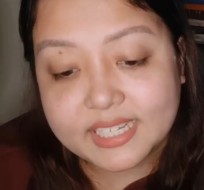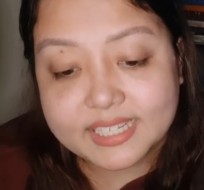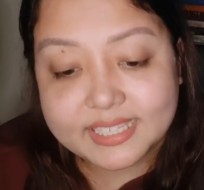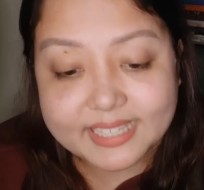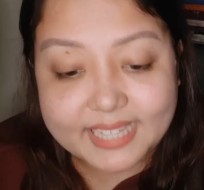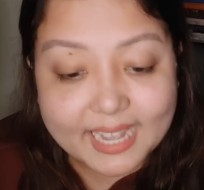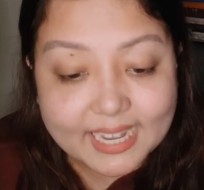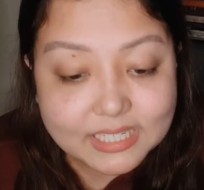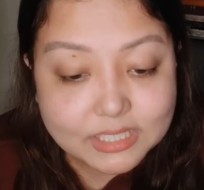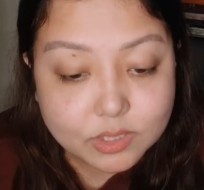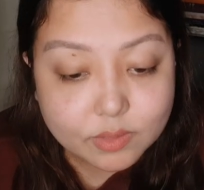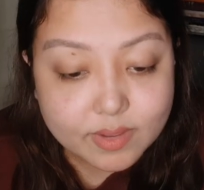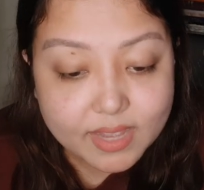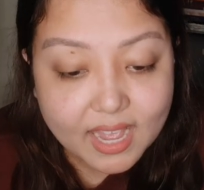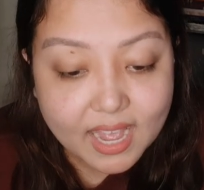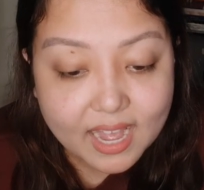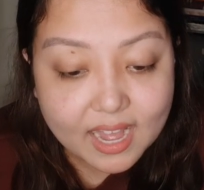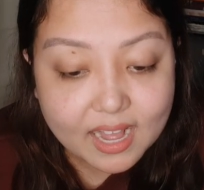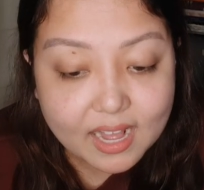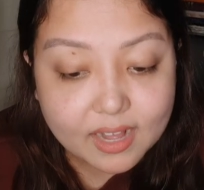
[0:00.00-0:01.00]
Next, we
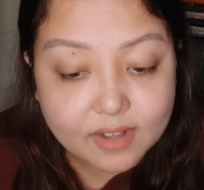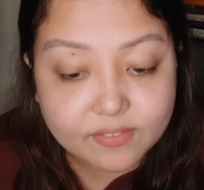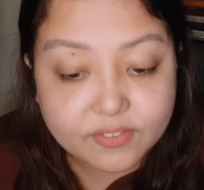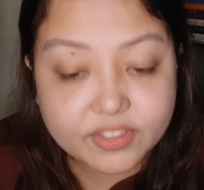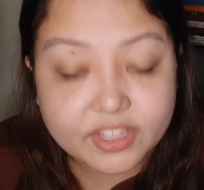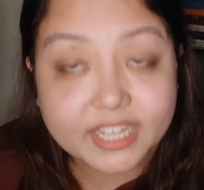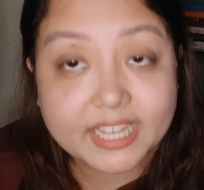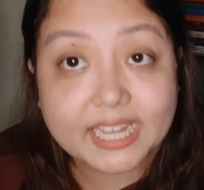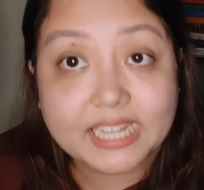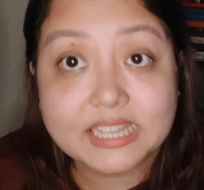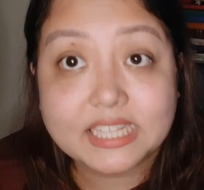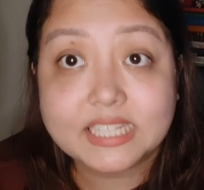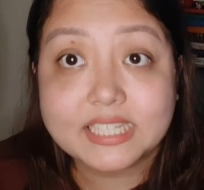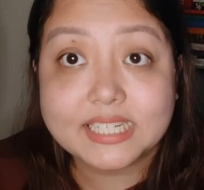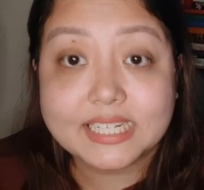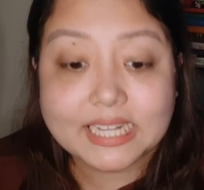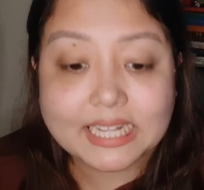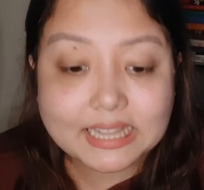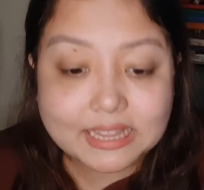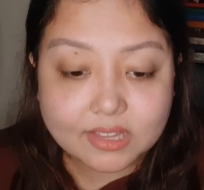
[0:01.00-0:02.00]
have The Candle
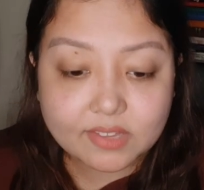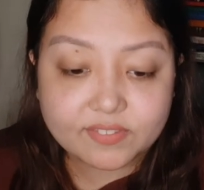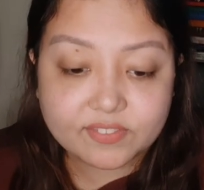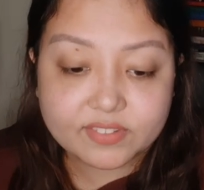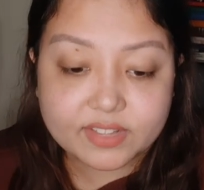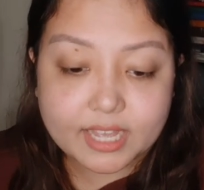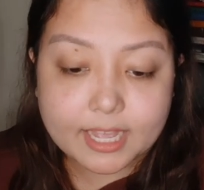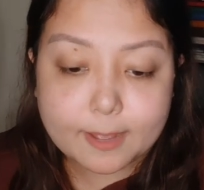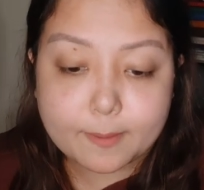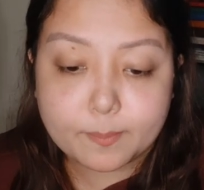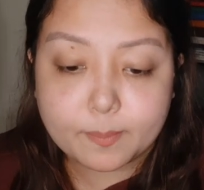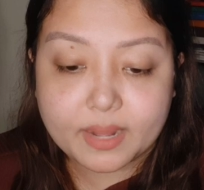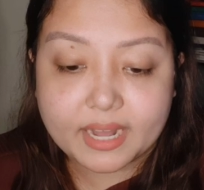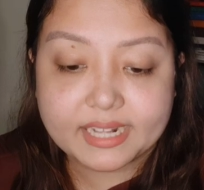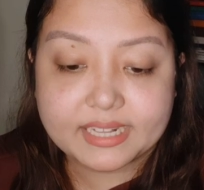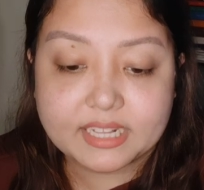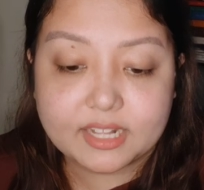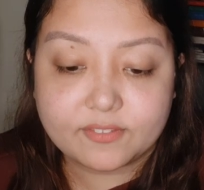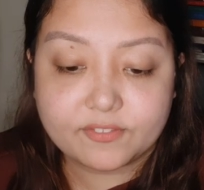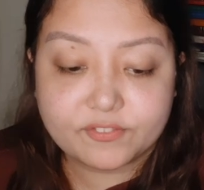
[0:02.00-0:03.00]
and the Flame by
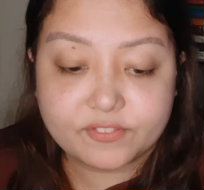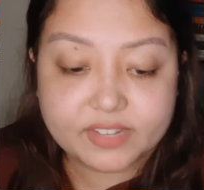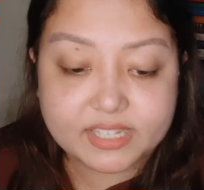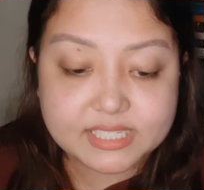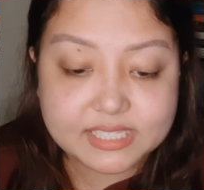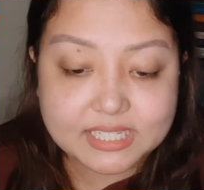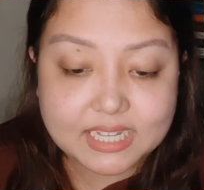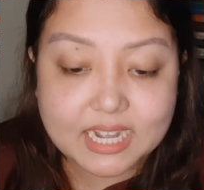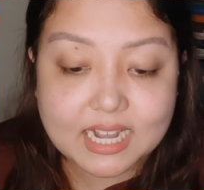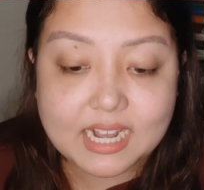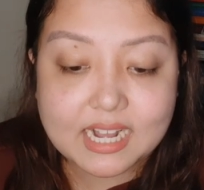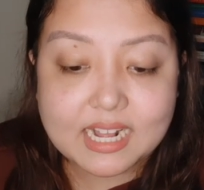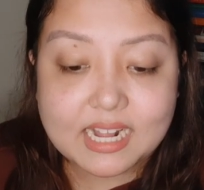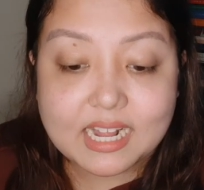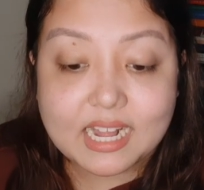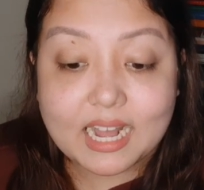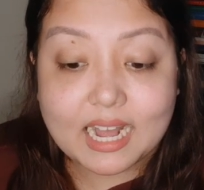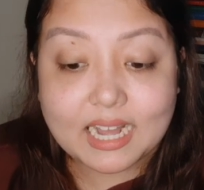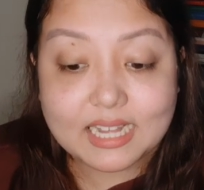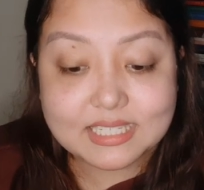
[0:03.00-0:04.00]
Nafisa
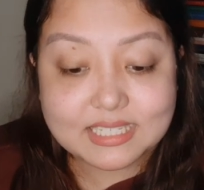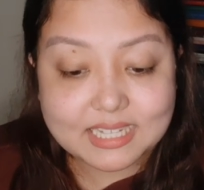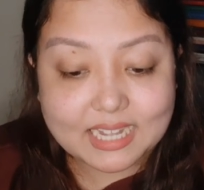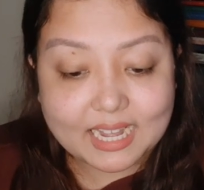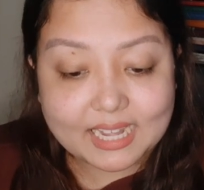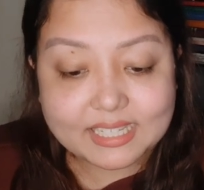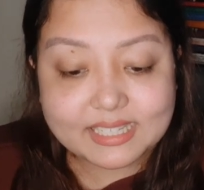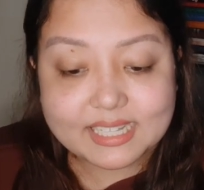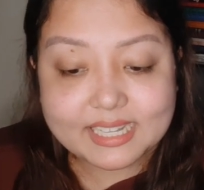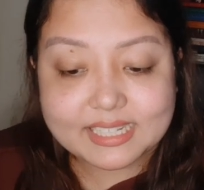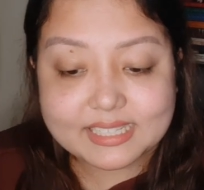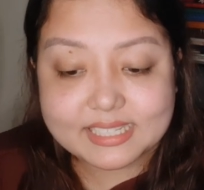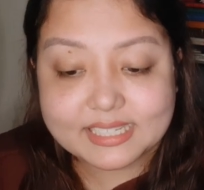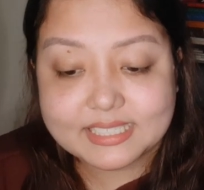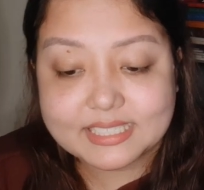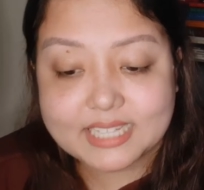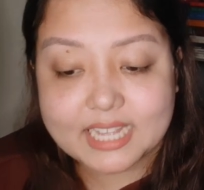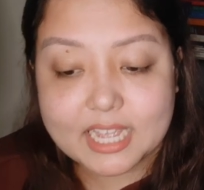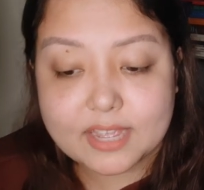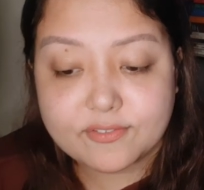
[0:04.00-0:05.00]
Azad. It
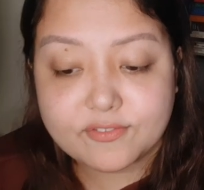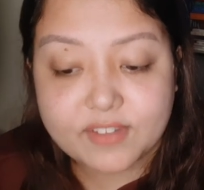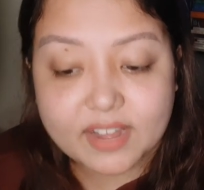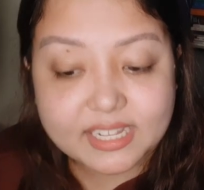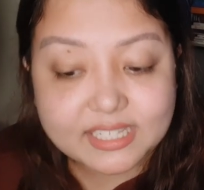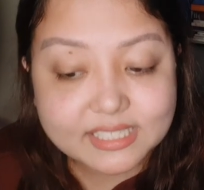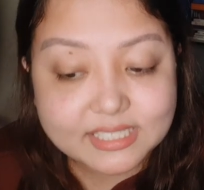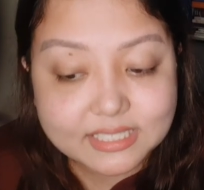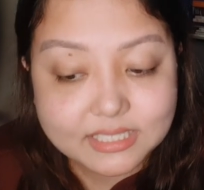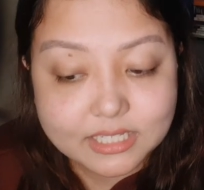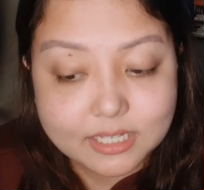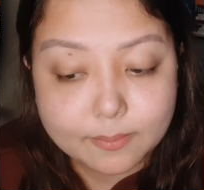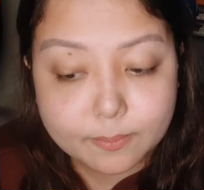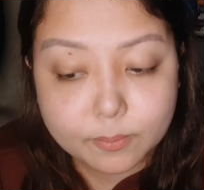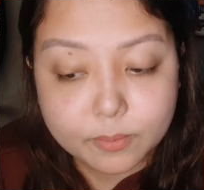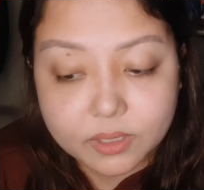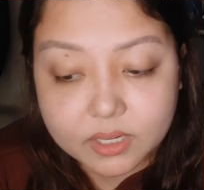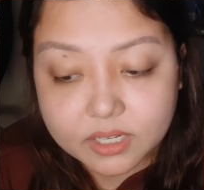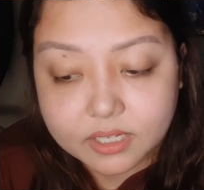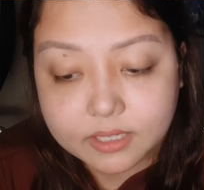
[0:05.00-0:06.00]
is a fantasy
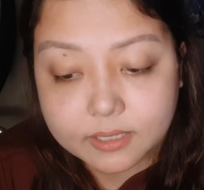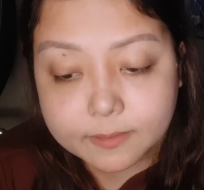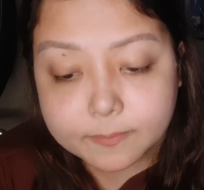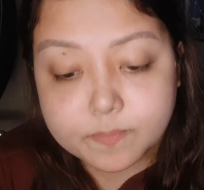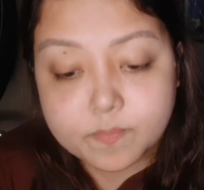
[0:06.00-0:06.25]
book,